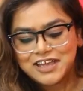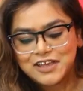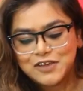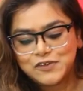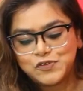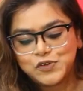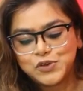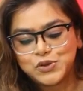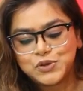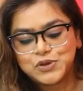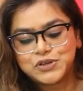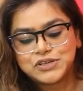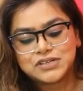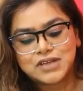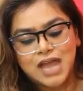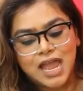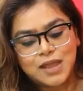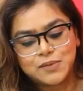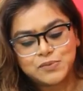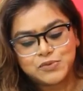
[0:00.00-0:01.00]
If you could
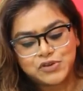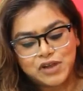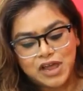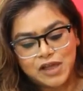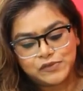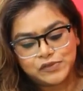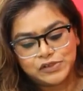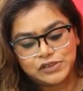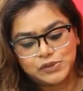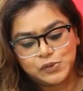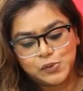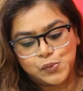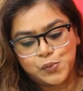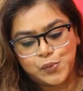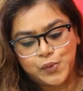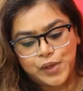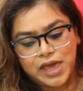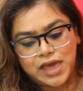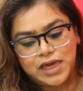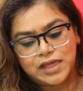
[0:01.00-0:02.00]
time travel,
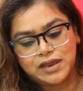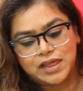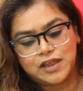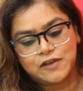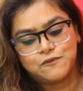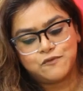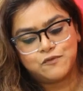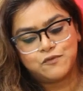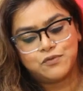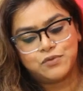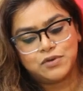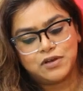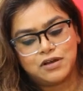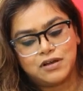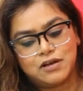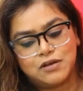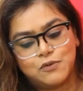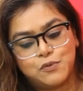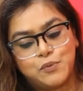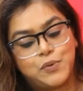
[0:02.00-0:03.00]
where and
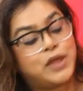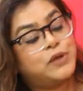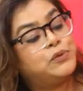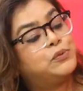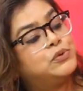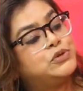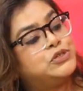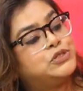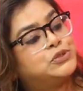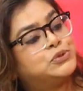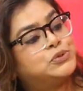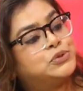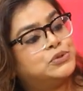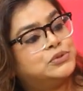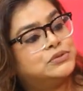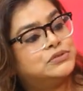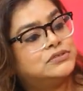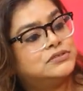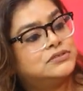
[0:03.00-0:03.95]
when would you go?